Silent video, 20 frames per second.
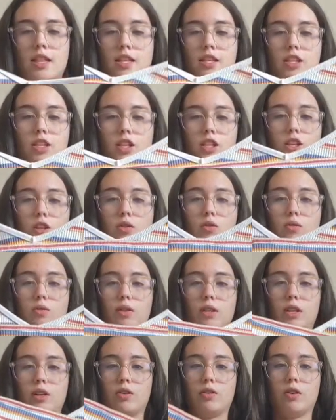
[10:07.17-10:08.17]
this
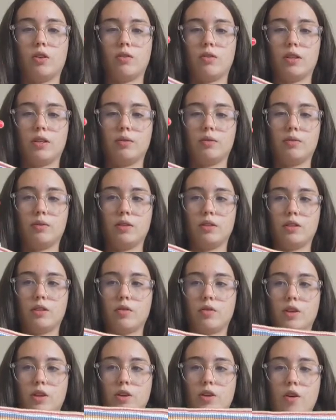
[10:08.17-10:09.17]
cute little, oh, this one's
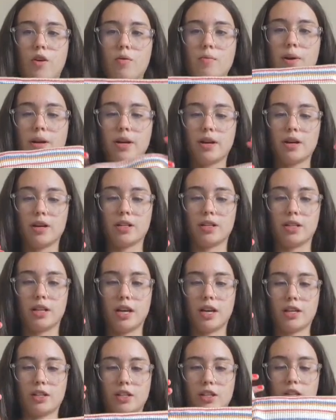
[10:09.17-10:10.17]
so cute. Oh my gosh,
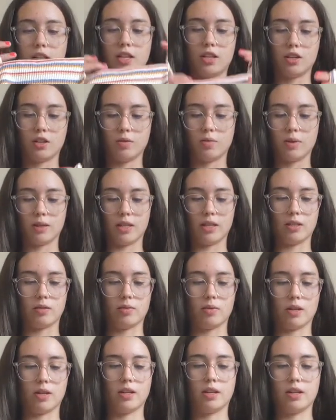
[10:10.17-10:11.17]
they actually did good with
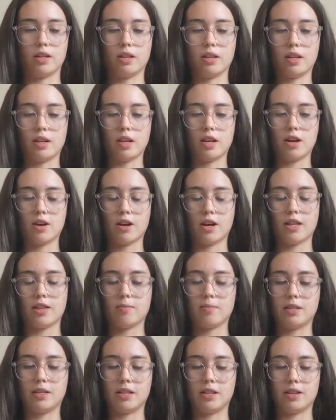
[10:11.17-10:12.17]
this one. Okay,
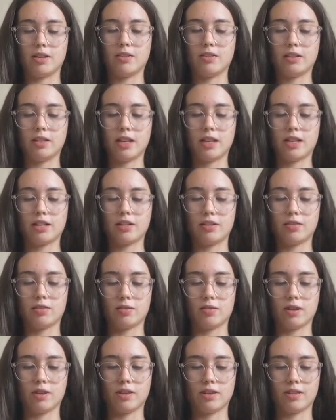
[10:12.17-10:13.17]
the material's like
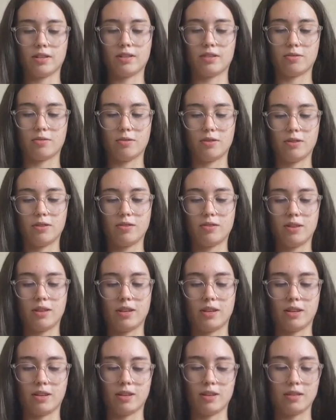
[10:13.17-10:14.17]
sort of, sort of
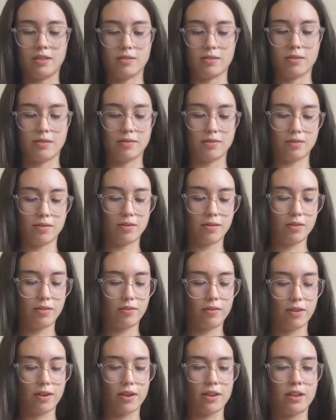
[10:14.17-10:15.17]
looking good, sort of, sort
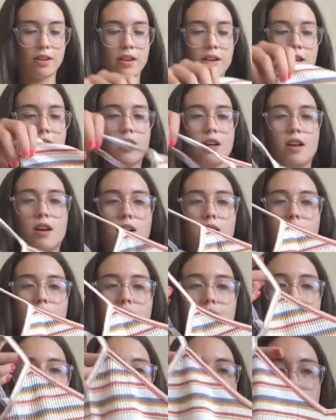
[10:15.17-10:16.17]
of fun.
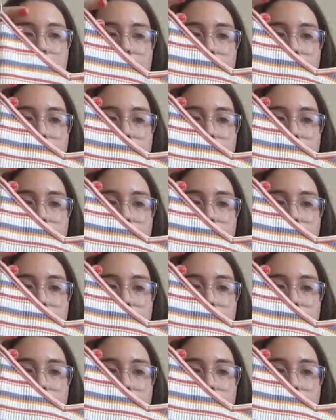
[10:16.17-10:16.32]
Okay,